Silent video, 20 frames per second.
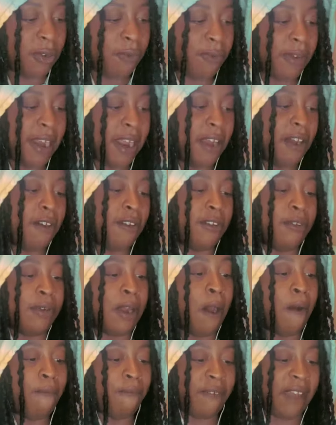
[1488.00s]
real. You
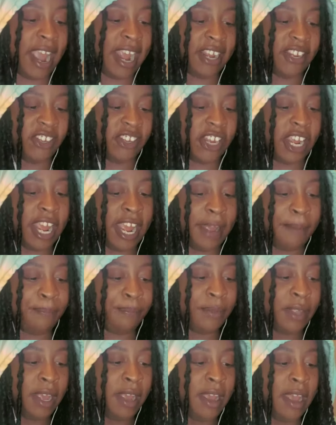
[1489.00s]
don't fake shit.
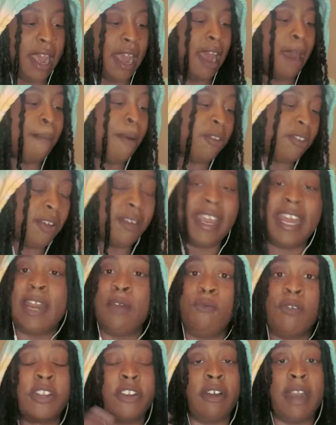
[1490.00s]
I'm also getting
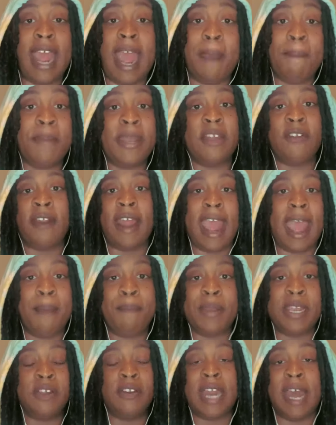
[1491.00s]
when you're happy, you're happy.
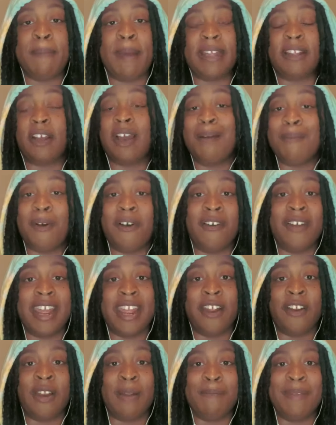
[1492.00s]
You're not about to come on
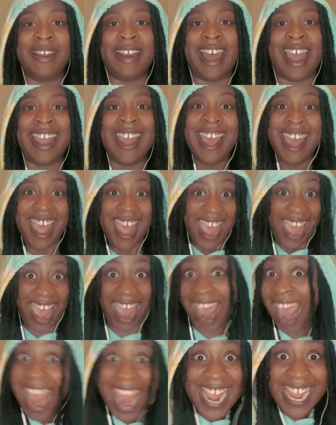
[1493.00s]
here and be like,
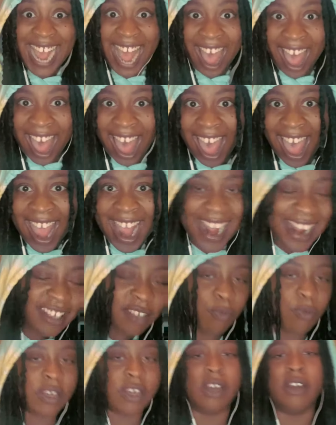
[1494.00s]
hey, guys,
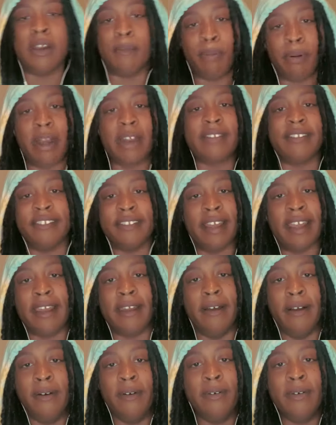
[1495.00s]
when you're depressed as
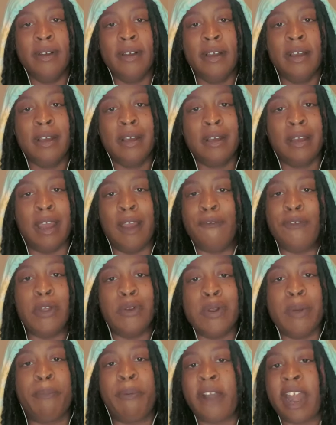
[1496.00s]
hell. If you're
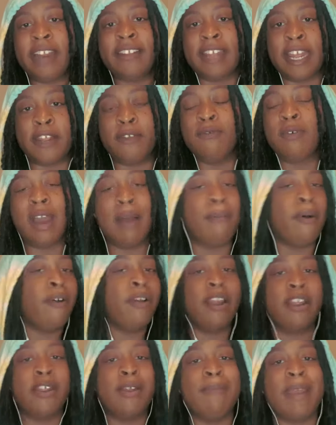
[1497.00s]
depressed and you come on
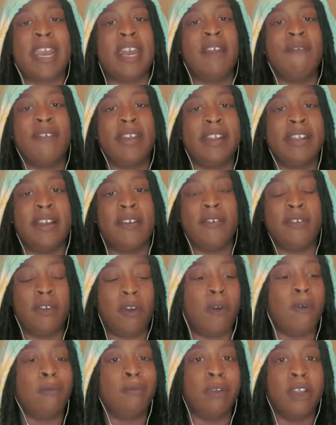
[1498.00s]
here and you're making a video, you're
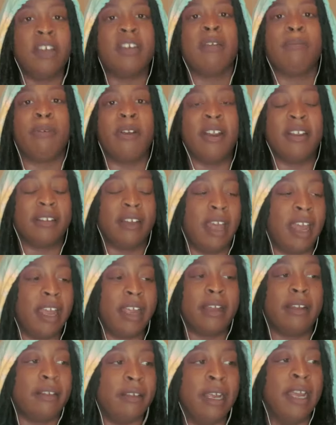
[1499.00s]
going to look depressed. Like,
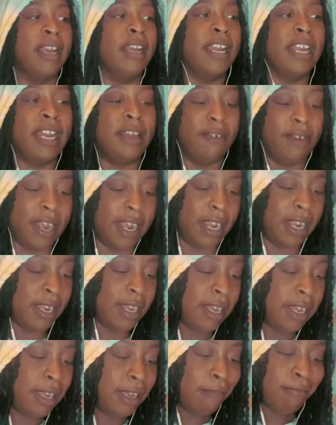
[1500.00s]
yeah, anyway.
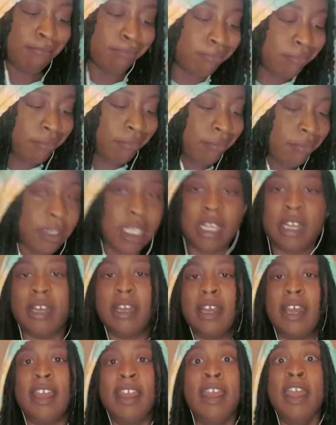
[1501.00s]

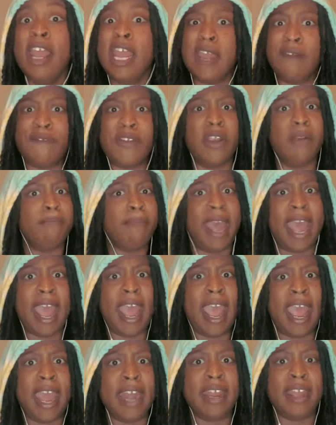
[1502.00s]
If you're
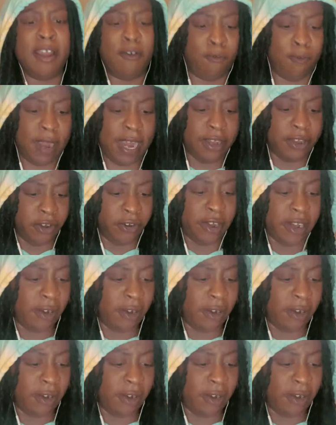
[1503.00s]
mad and during a